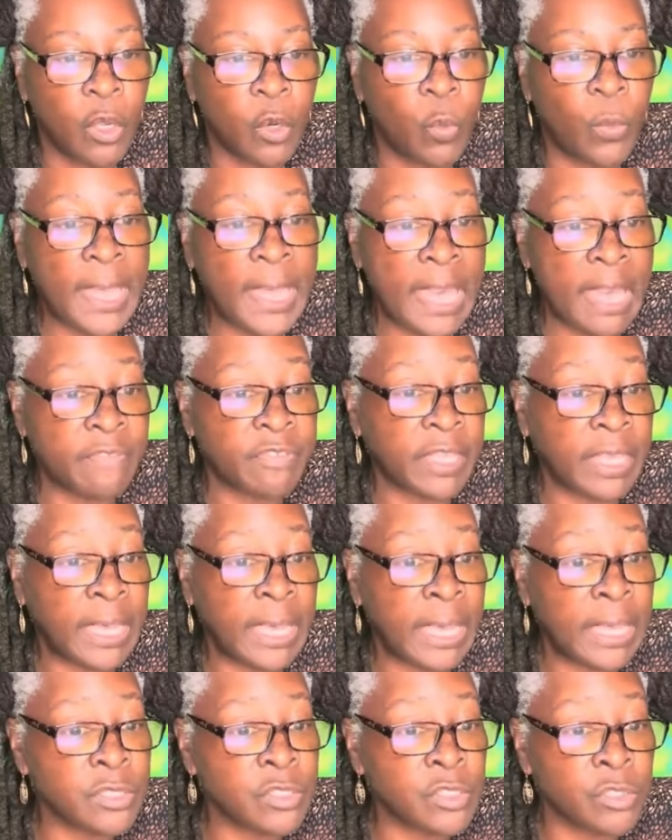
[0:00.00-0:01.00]
We have
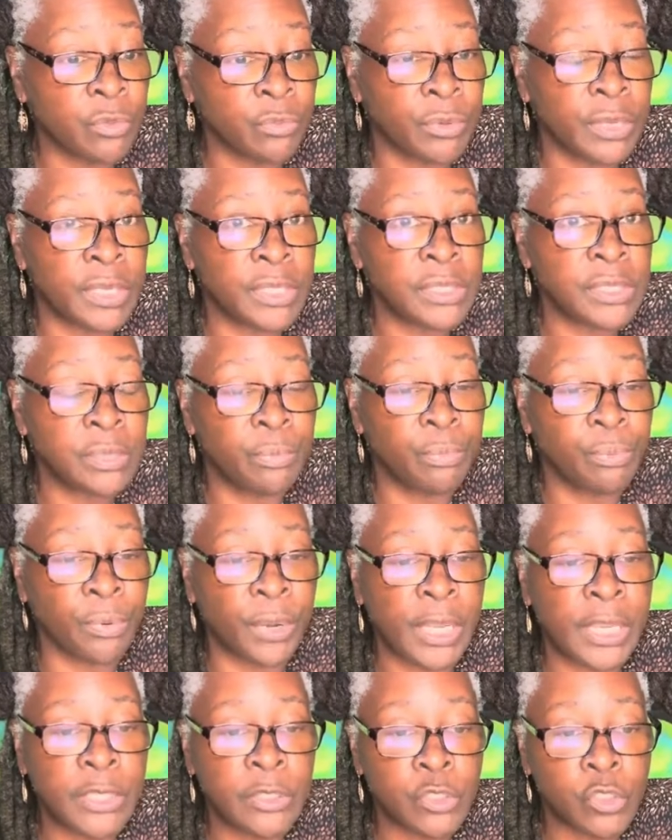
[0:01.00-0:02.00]
cancer risks,
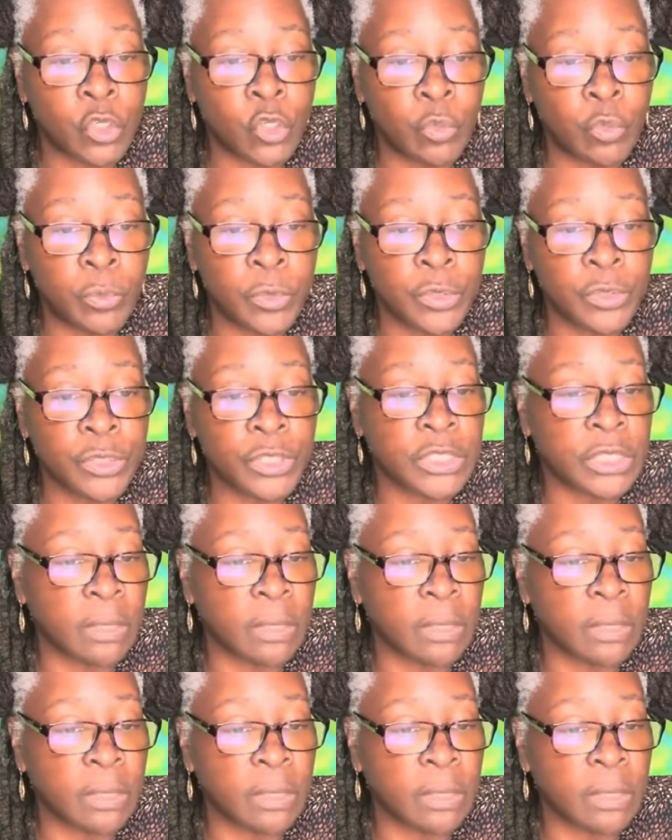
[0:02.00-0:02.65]
brain tumors.